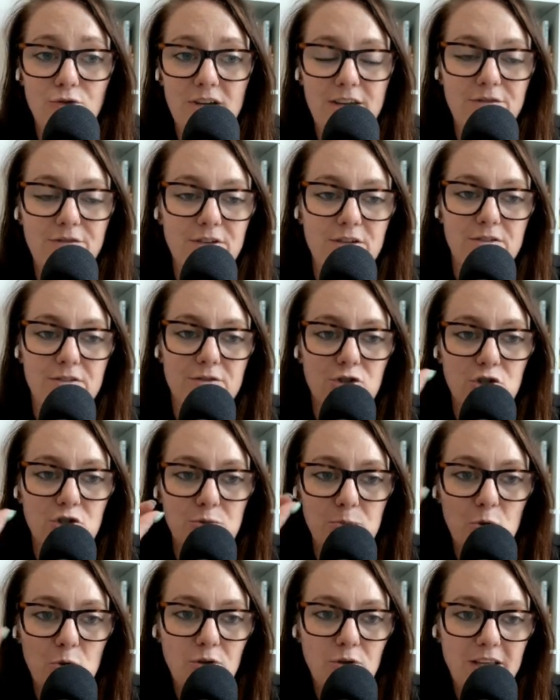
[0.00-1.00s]
even
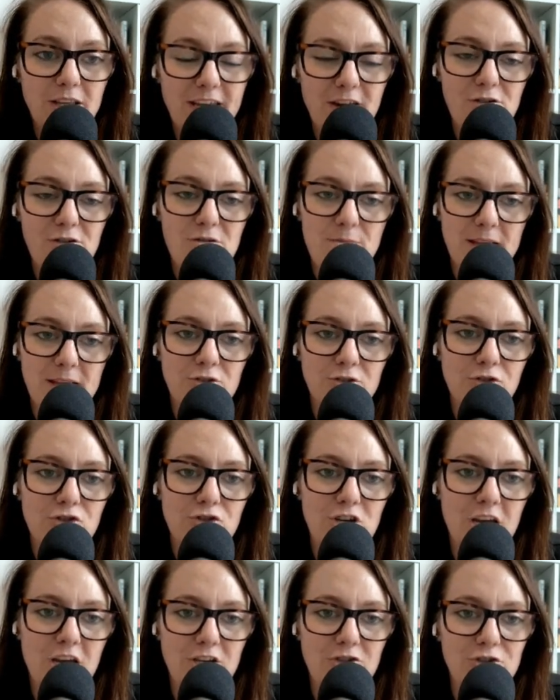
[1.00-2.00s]
small incremental
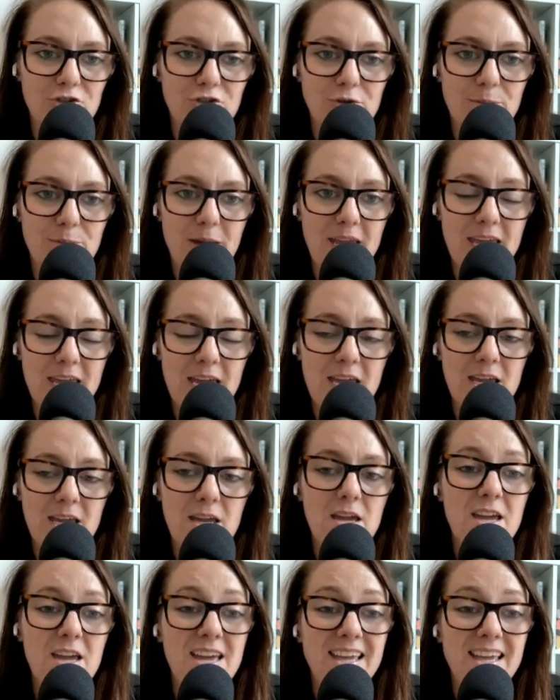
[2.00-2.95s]
changes you're making,